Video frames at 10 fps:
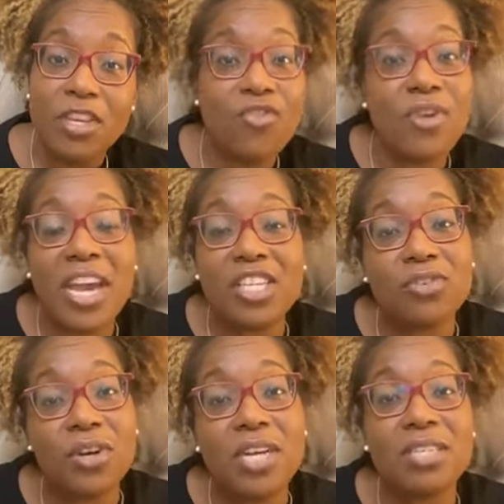You can't
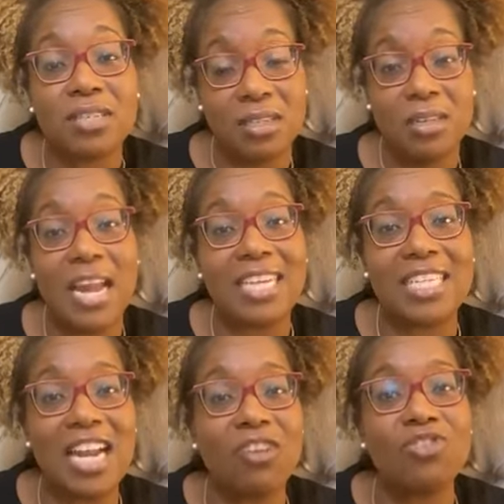trust.
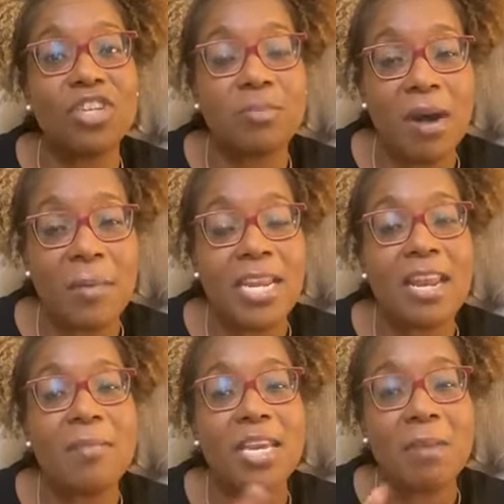Not saying I don't trust mama and
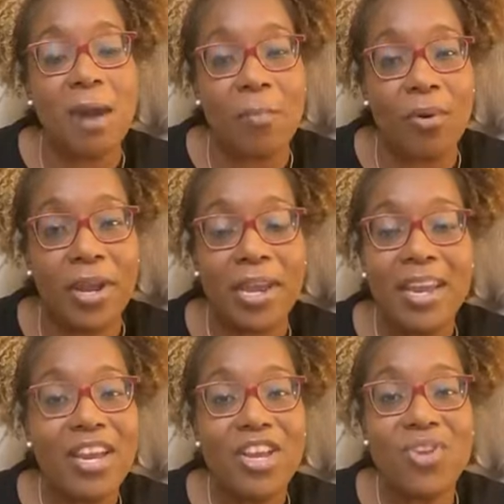daddy, but get my point.
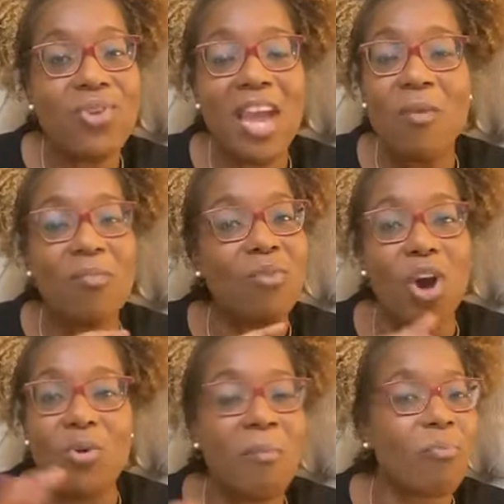You can't
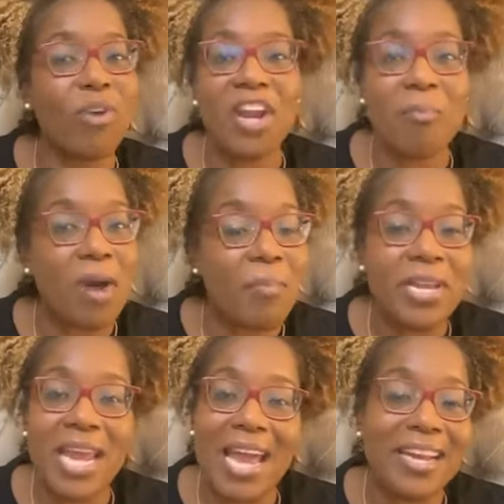go and run to
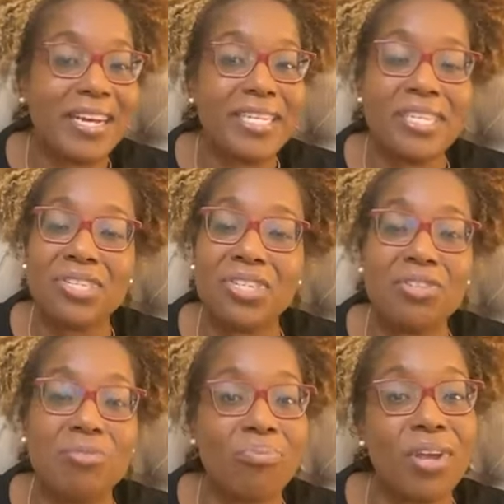mama, daddy, auntie,
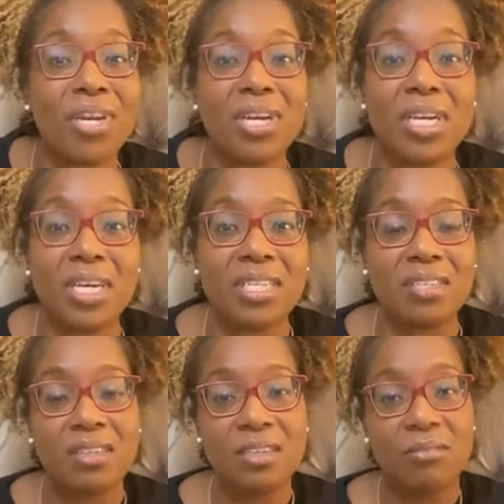sister, brother,
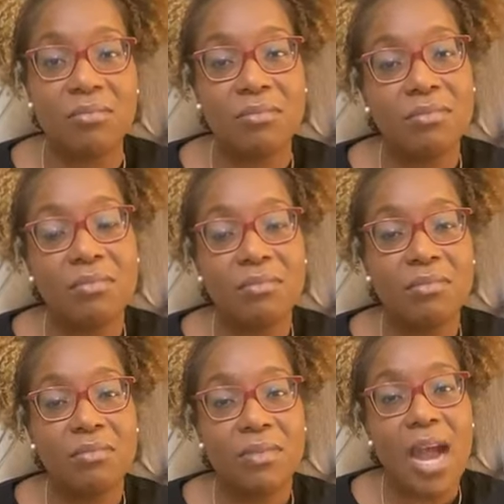cousin.
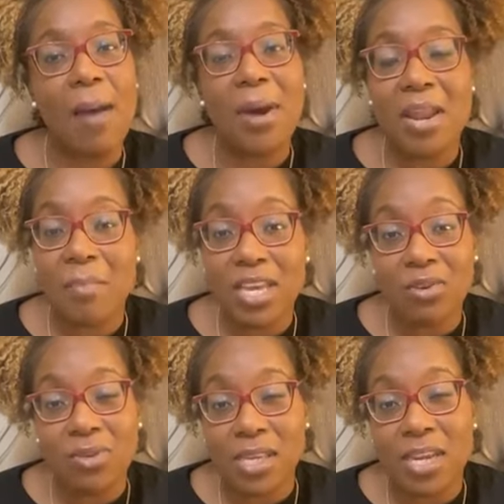I'm about to
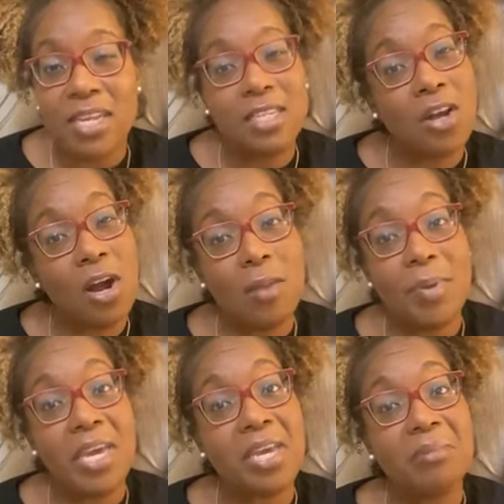make you sit in this
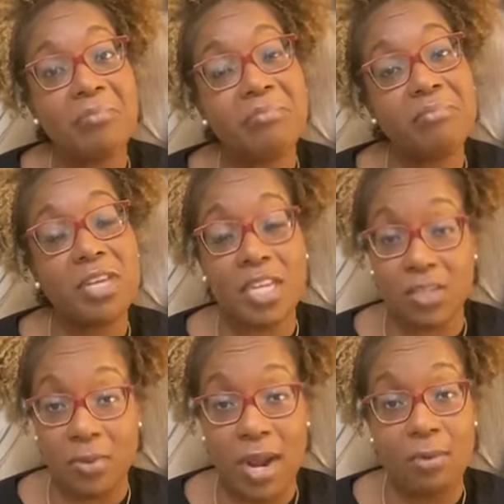dark pit, because
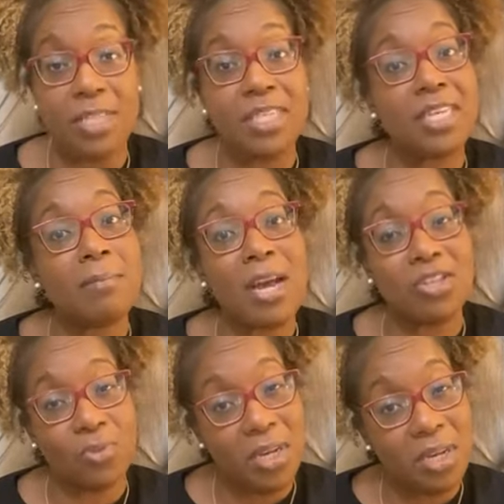that's what I was in
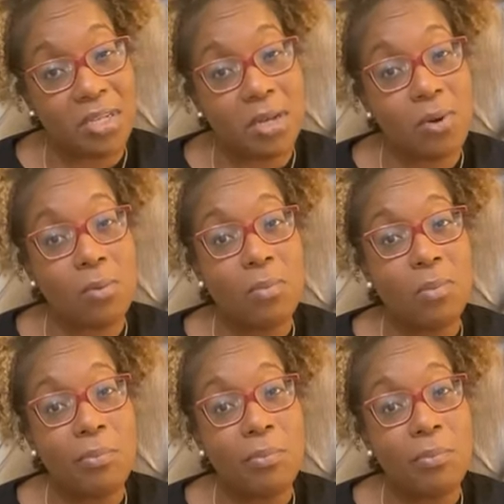about 3 years ago.